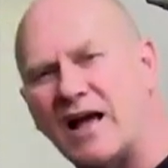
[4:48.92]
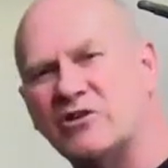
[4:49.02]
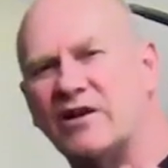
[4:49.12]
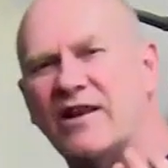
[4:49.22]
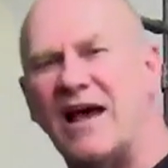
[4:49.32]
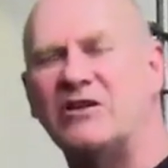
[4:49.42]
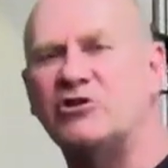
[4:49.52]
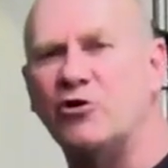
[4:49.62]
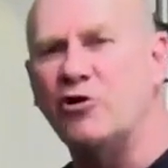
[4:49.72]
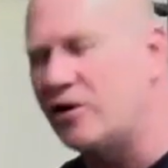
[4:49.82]
adds a
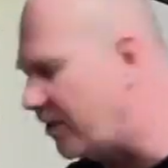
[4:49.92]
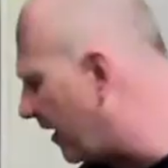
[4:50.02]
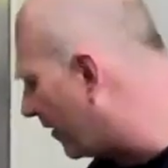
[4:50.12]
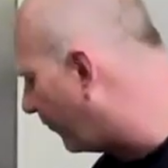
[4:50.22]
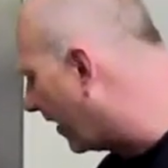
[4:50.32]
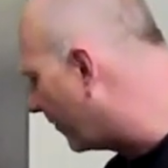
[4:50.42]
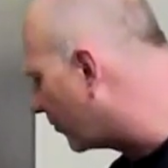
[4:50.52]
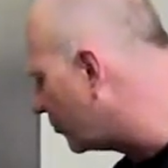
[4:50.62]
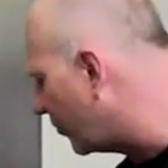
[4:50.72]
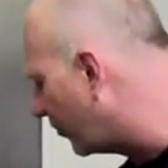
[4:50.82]
nice, unique meat
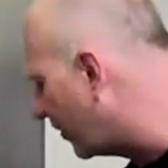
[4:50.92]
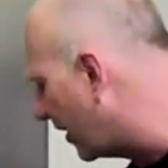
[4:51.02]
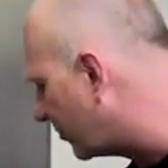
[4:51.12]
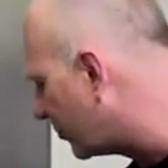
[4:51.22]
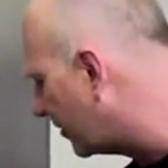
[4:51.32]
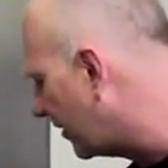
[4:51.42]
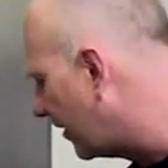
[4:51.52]
flavor to your dish.